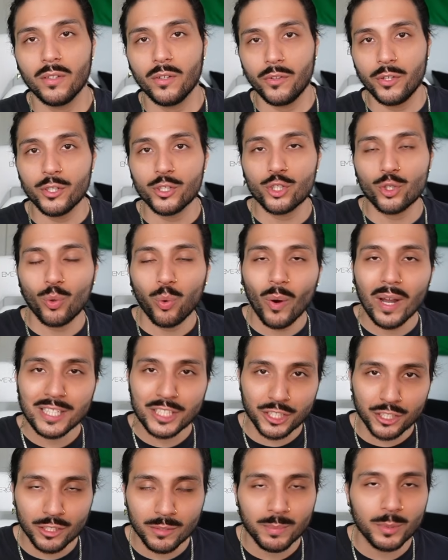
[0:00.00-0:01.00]
There's
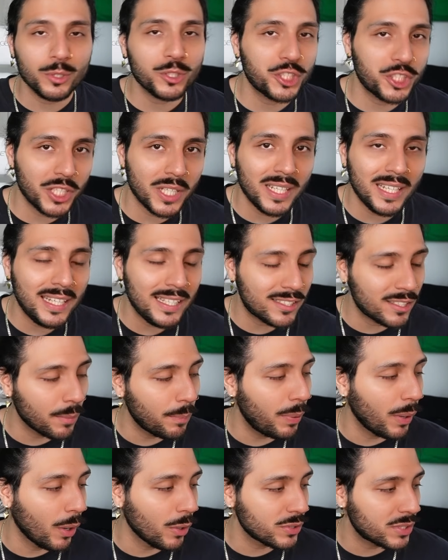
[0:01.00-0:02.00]
questionable shit he
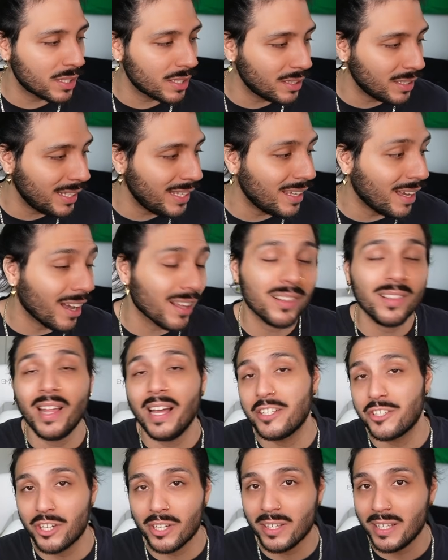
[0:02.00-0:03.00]
supposedly,
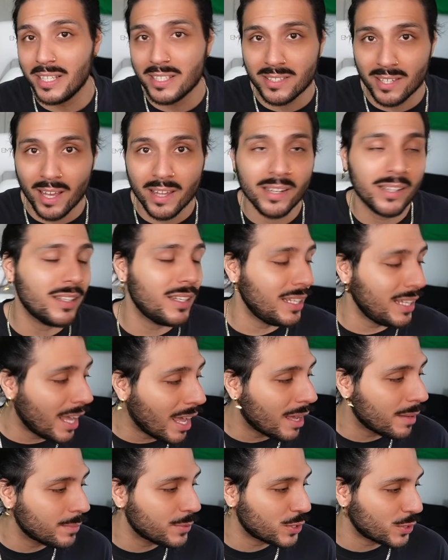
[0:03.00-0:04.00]
allegedly said in
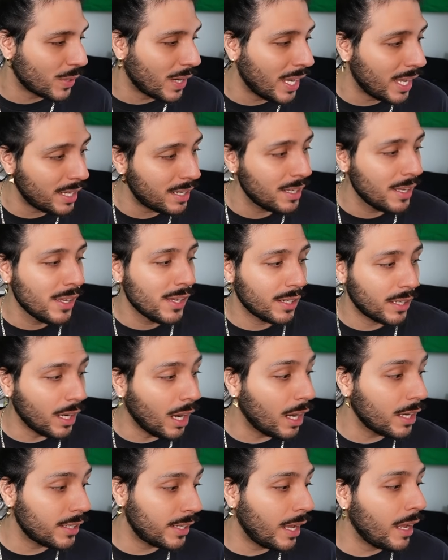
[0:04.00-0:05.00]
DMs, right?
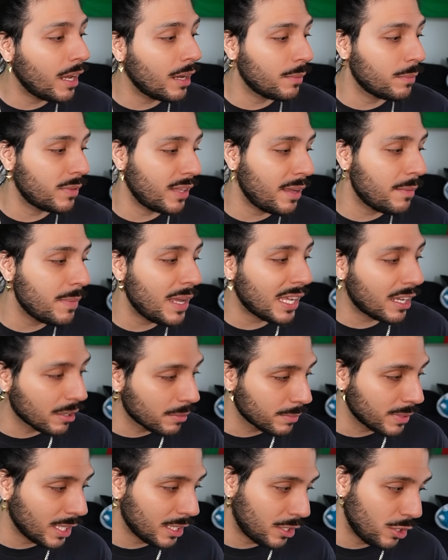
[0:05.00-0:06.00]
God damn, they make
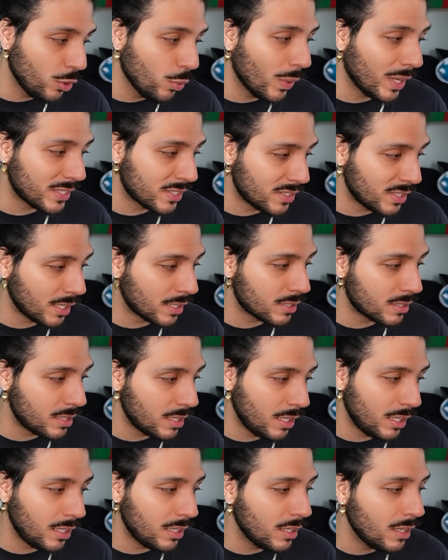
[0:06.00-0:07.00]
him like you at
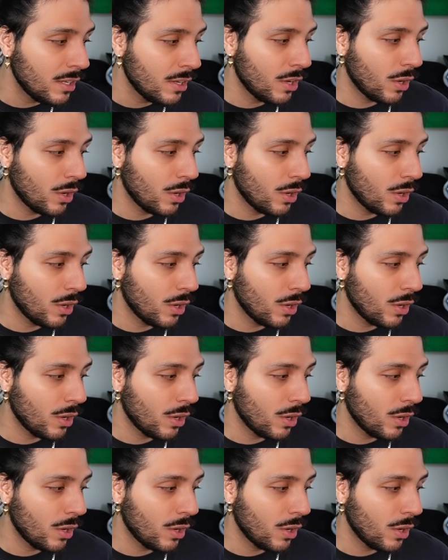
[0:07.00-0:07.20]
16?